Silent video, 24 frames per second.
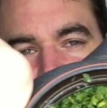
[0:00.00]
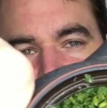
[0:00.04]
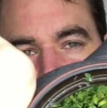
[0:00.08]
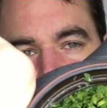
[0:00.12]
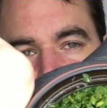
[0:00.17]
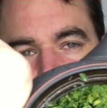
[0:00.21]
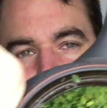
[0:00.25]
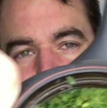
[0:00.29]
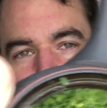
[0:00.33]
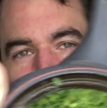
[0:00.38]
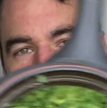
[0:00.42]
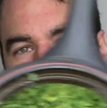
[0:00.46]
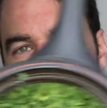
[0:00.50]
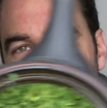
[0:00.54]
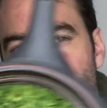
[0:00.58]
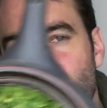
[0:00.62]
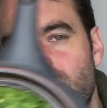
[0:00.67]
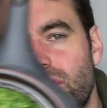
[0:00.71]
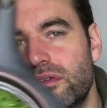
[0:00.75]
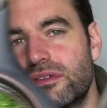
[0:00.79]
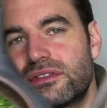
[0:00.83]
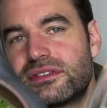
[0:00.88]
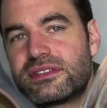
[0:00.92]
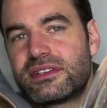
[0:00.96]
so no
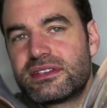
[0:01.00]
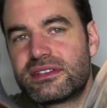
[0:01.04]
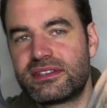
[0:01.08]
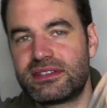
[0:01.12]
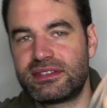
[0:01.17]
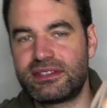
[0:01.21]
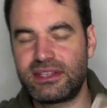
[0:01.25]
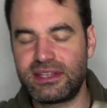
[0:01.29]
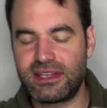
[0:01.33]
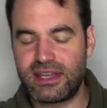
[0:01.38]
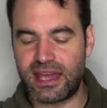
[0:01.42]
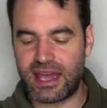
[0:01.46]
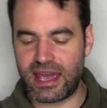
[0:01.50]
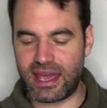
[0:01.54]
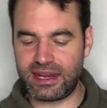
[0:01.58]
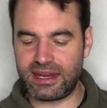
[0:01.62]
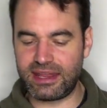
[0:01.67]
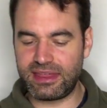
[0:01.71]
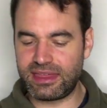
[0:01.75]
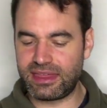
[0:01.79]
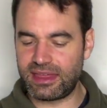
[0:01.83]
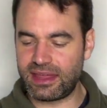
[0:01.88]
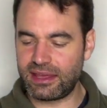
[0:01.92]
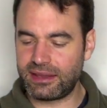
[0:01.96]
roasted tea,
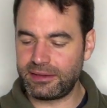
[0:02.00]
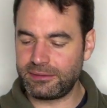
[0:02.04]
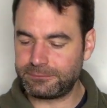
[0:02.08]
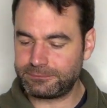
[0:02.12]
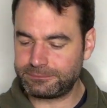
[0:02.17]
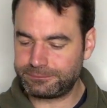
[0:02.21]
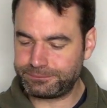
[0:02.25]
anything.